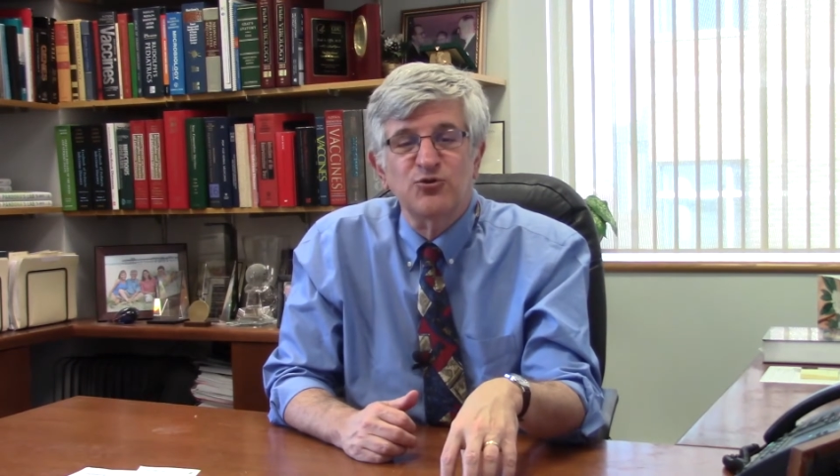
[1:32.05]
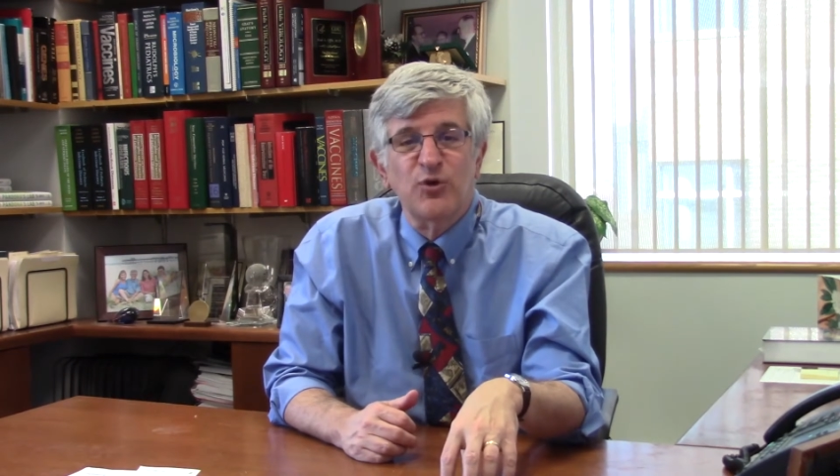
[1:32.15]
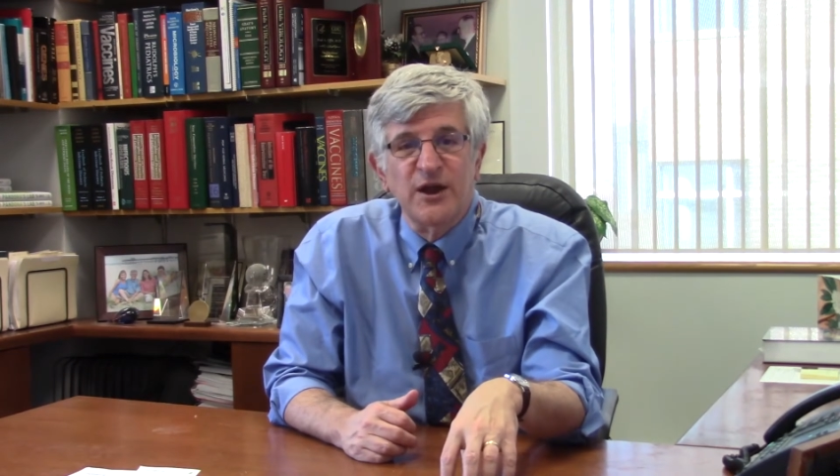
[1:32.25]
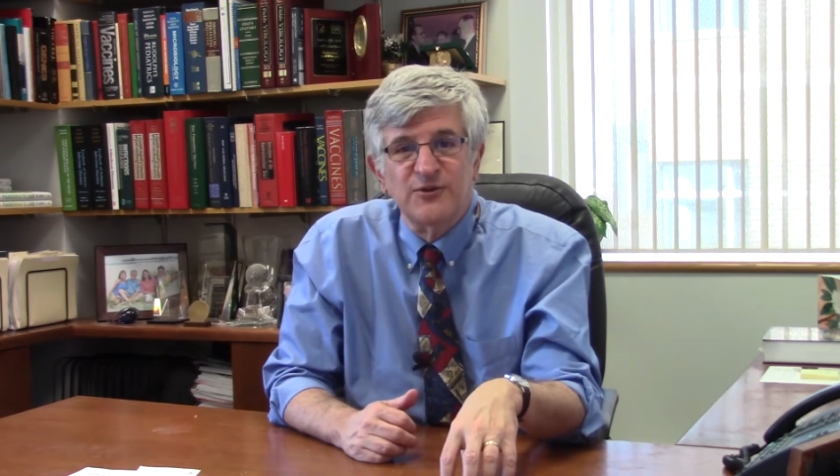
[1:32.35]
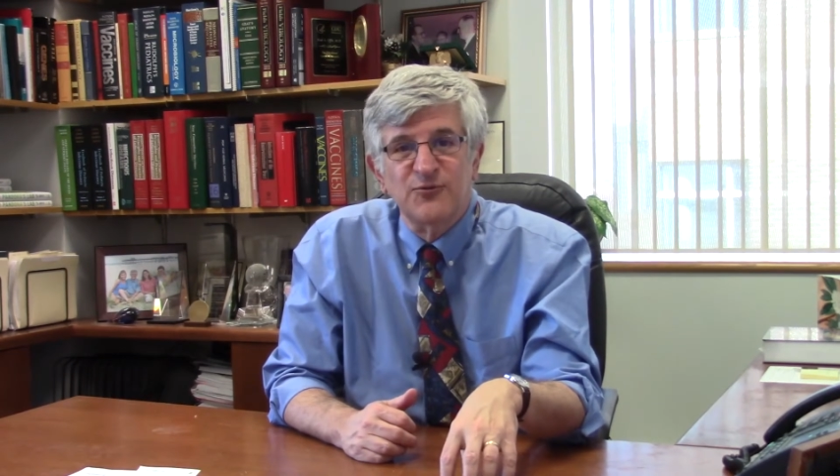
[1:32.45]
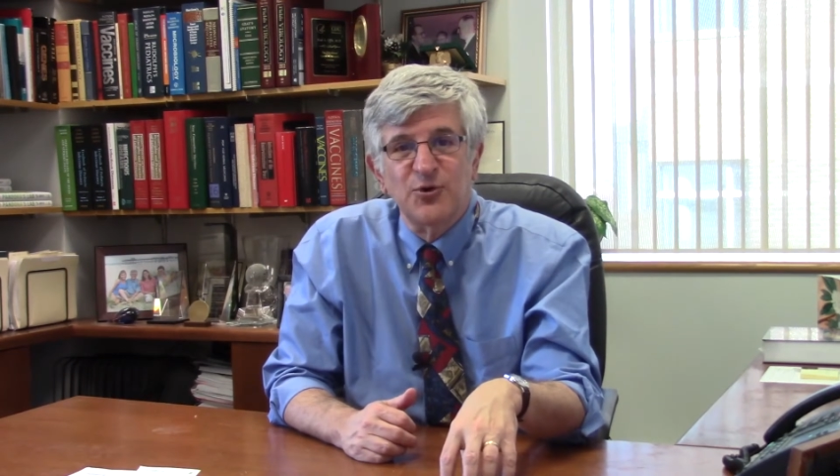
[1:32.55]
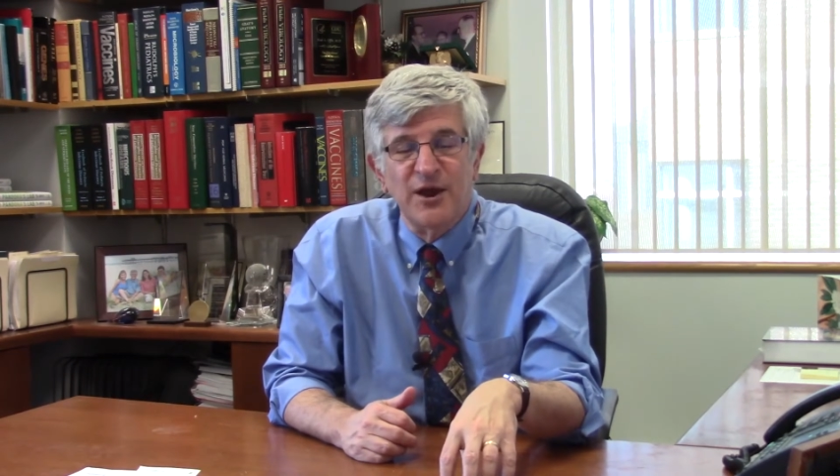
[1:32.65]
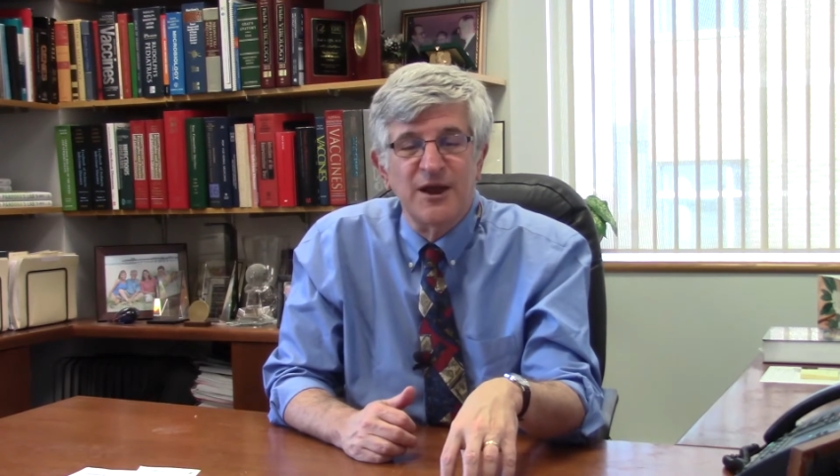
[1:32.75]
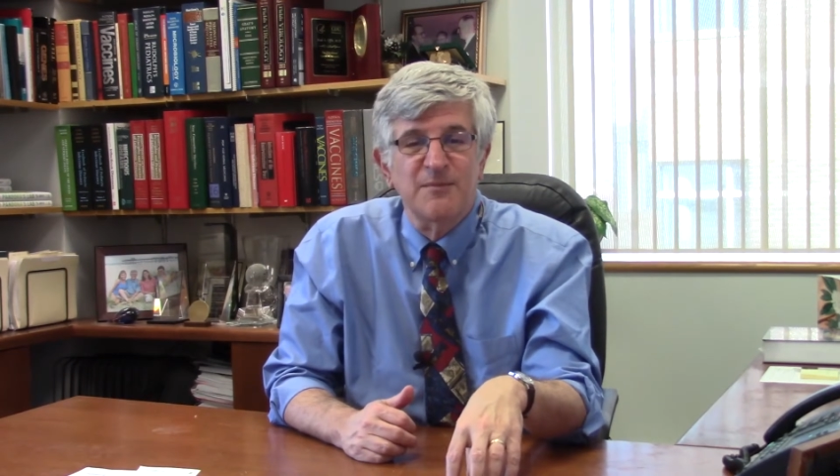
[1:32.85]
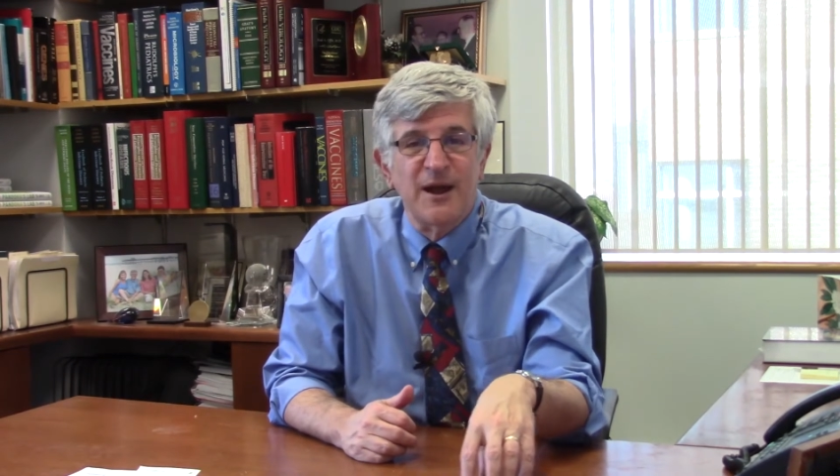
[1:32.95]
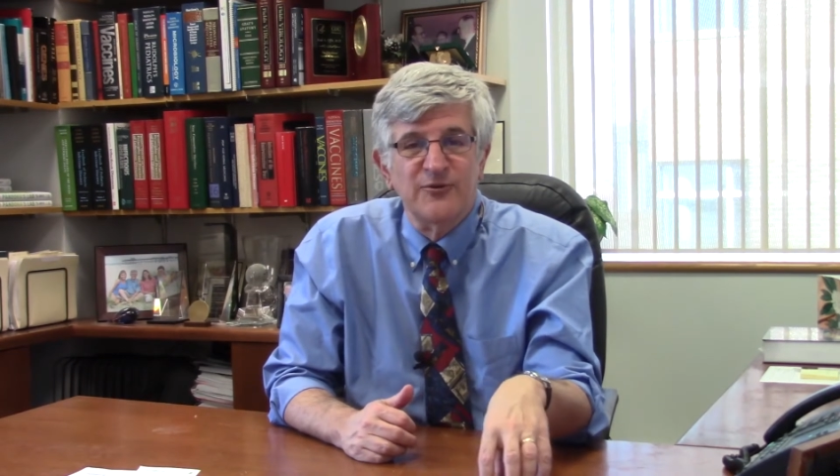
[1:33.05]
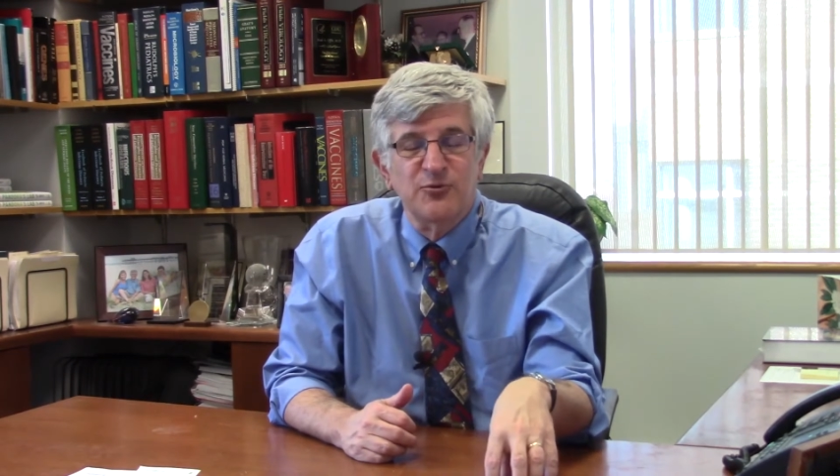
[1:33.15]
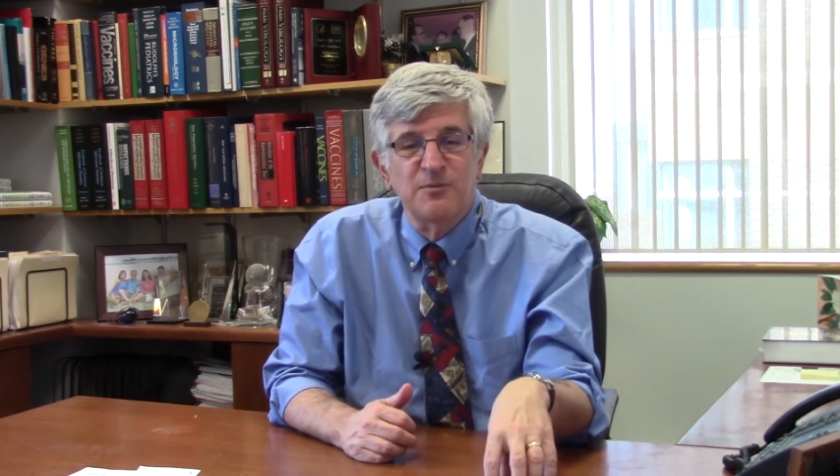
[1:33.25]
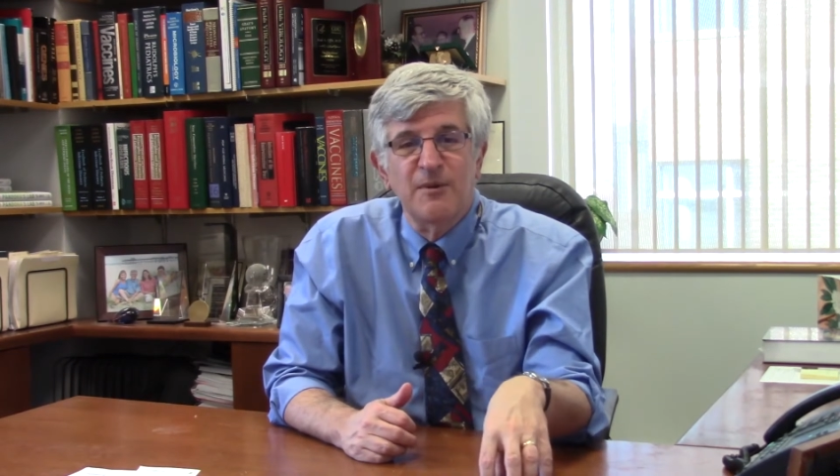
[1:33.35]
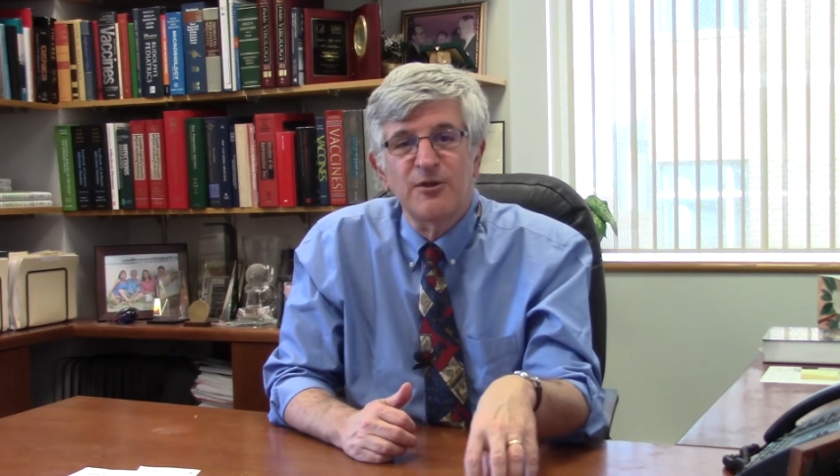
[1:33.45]
transferred antibodies
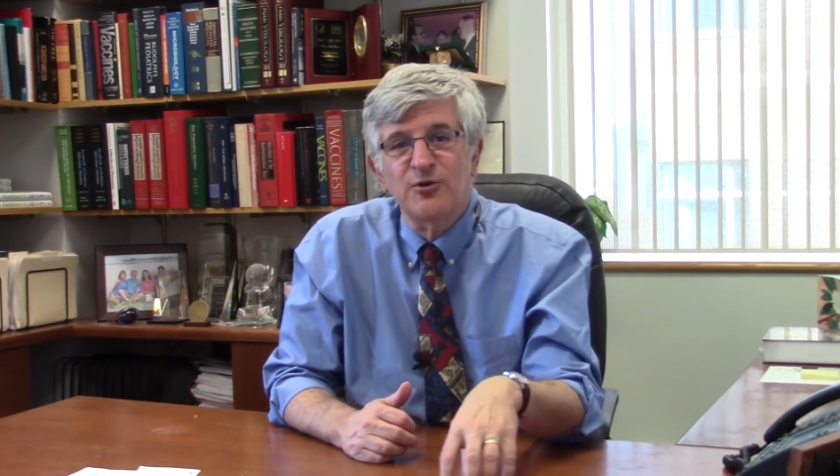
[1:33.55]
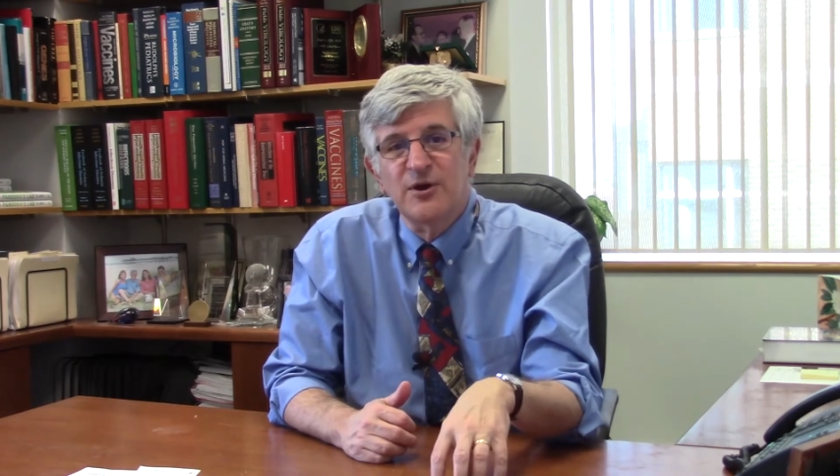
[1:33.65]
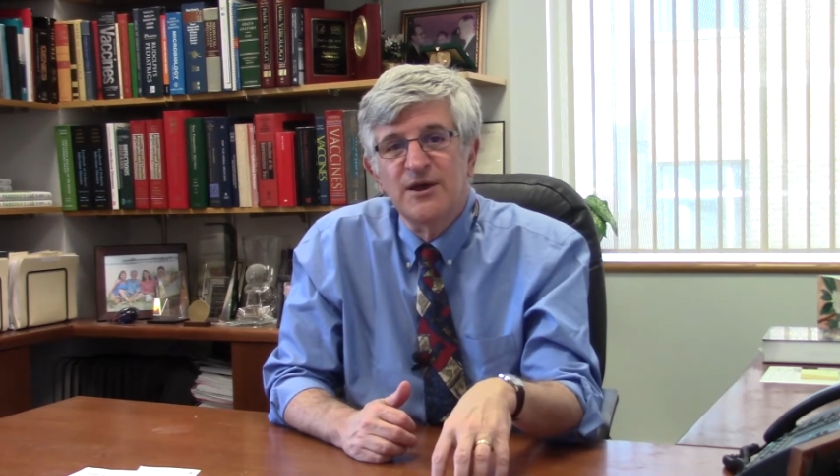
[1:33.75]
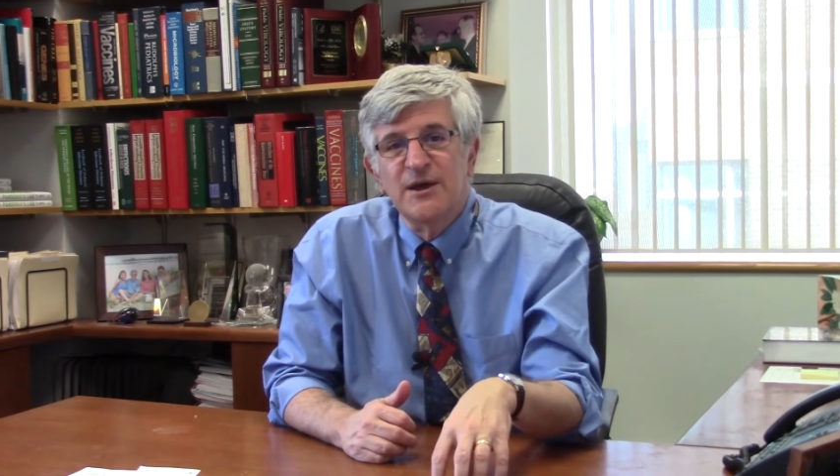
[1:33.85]
from the mother